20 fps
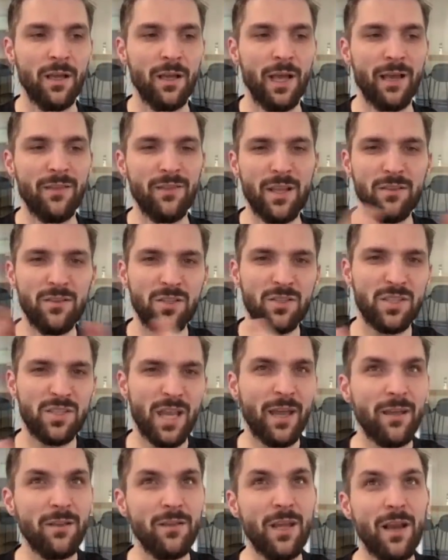And then the
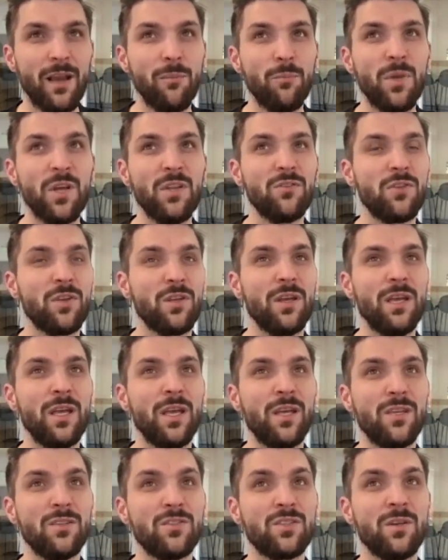second element
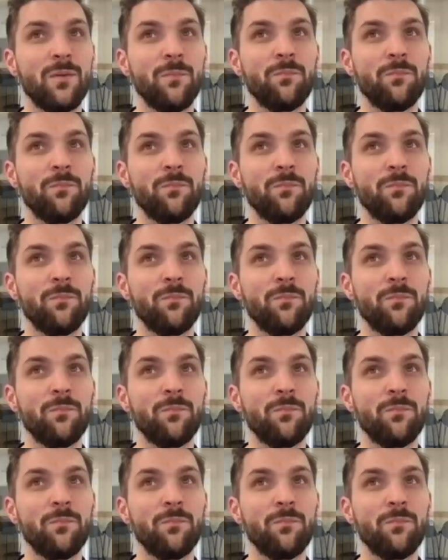is